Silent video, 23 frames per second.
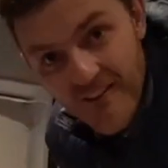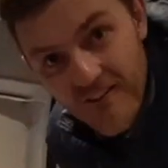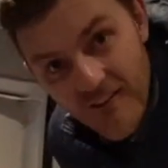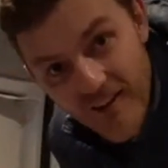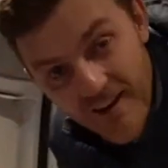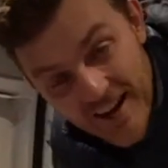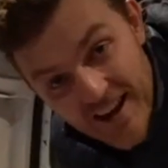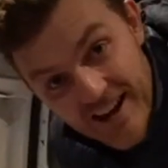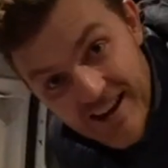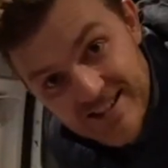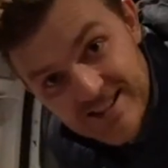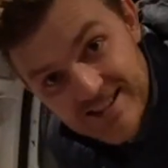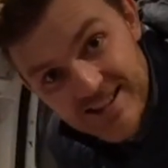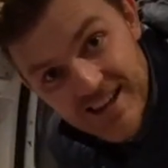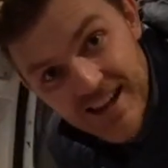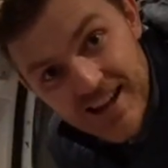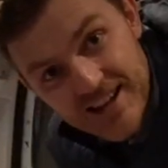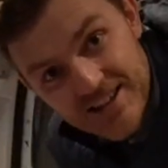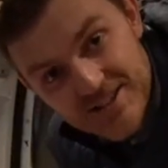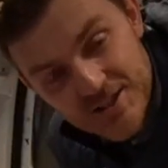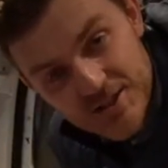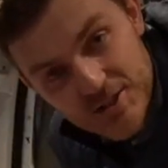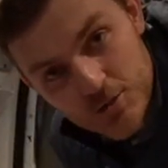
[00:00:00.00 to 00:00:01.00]
Well, this
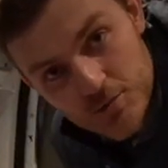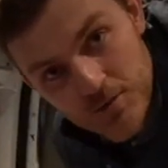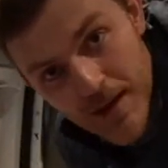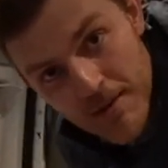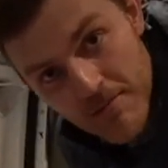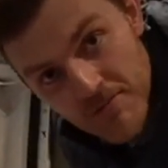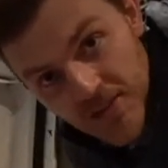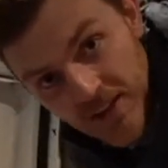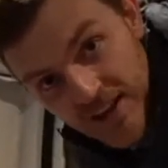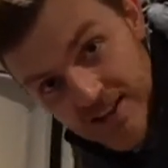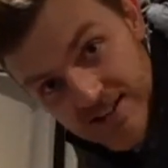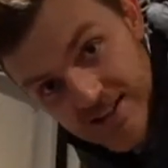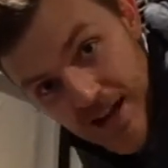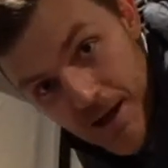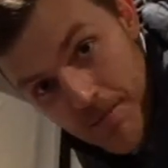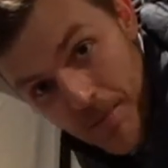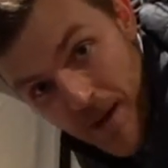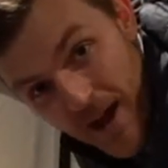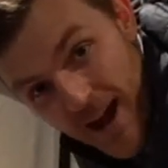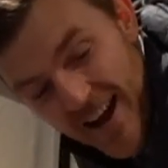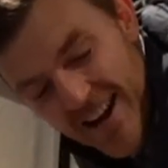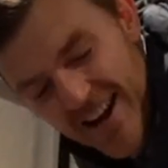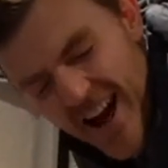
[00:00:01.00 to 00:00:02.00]
has just ramped things up
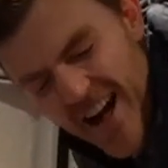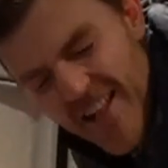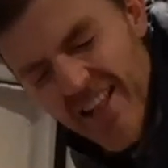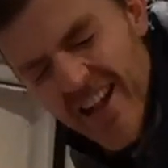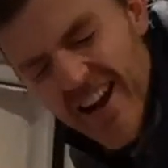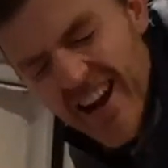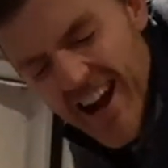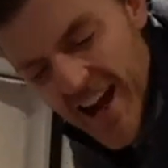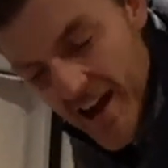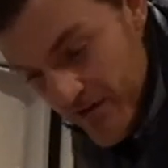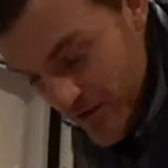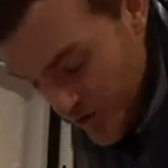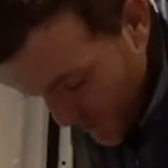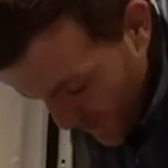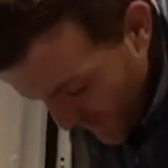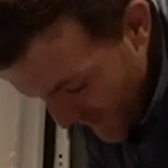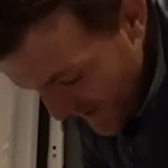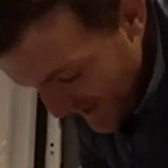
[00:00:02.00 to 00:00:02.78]
another level